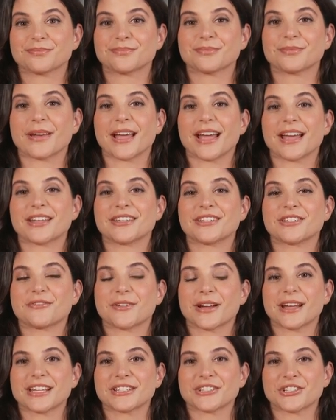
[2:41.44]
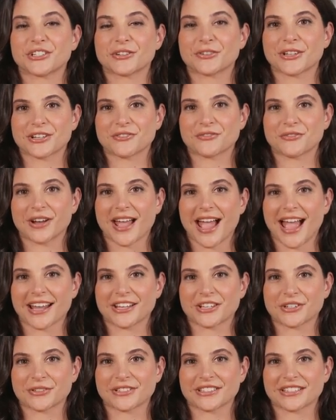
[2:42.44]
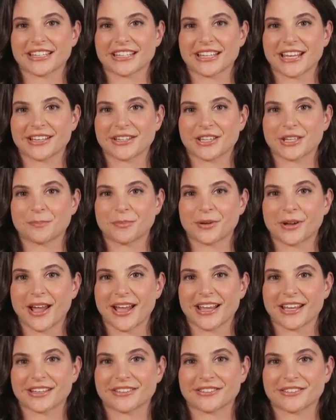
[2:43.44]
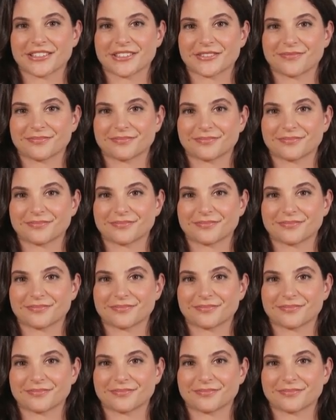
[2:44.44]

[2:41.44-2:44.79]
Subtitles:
Let us fine-tune it for accuracy and compliance.